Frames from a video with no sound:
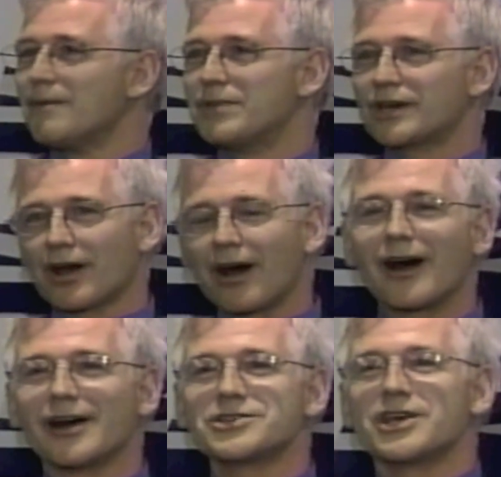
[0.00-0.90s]

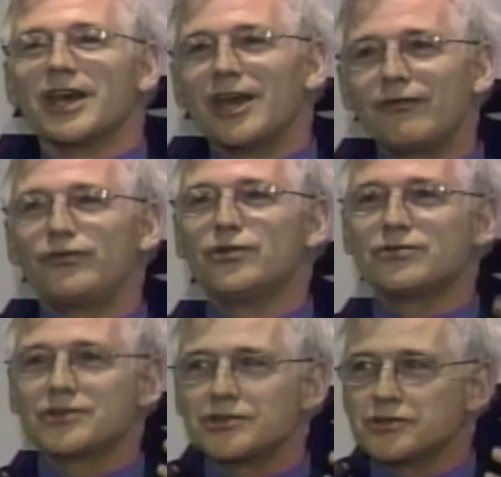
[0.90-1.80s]
Because if
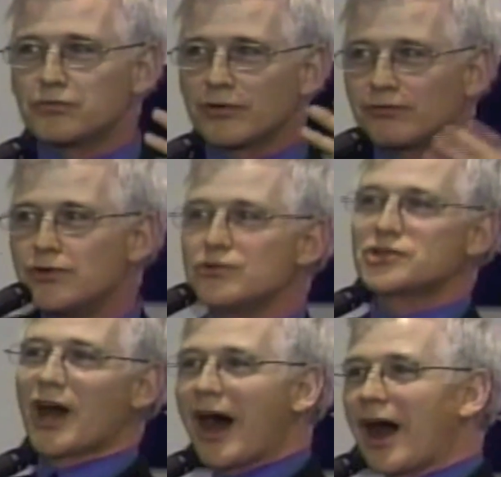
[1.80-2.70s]
you refuse
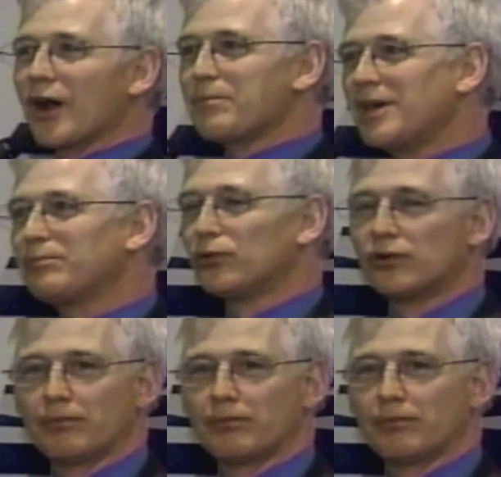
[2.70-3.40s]
to hire people who